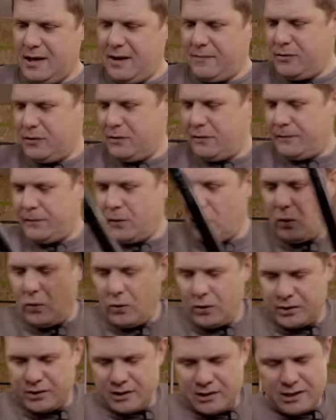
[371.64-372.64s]
Even the
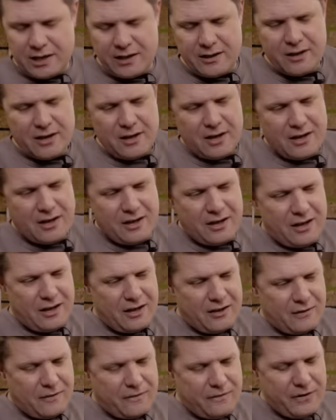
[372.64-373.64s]
forks, it's like
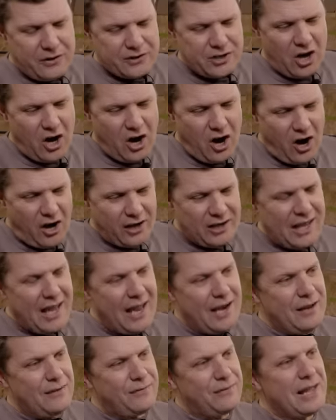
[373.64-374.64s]
it feels hardly
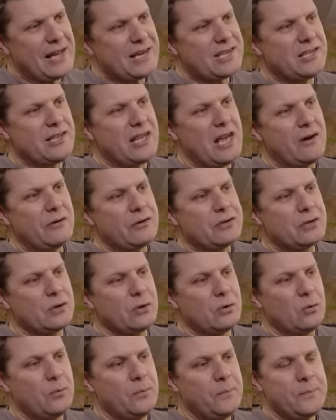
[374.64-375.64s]
any flex in there at
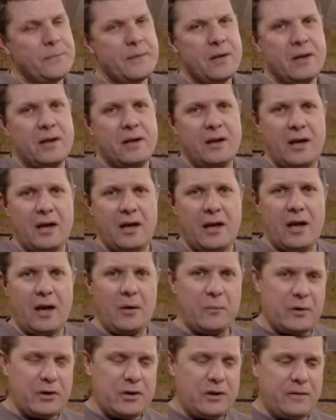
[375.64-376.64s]
all.
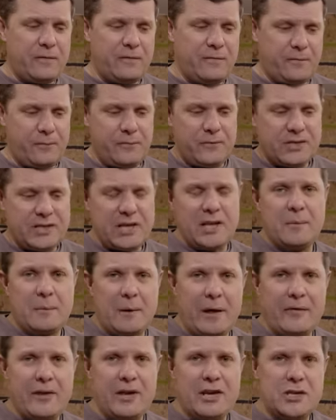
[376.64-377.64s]
And when you see them
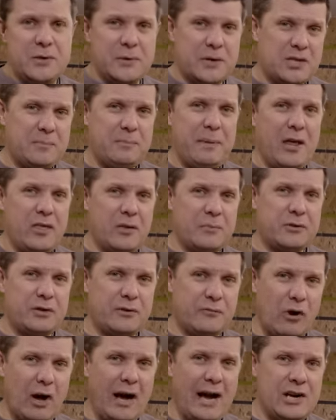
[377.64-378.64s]
like this, you expect them
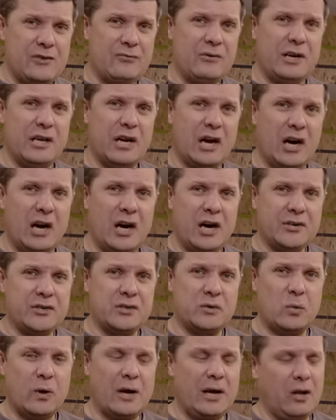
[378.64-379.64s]
to ride really harsh
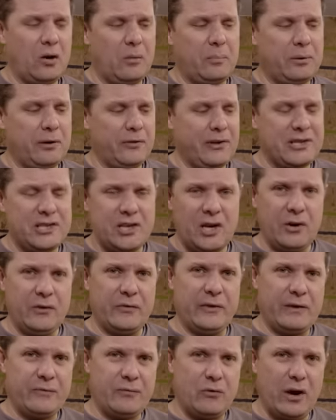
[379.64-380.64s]
as well, but they
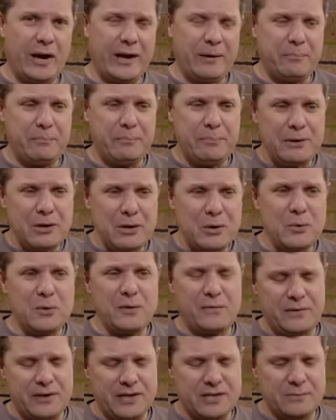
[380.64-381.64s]
don't. They ride beautifully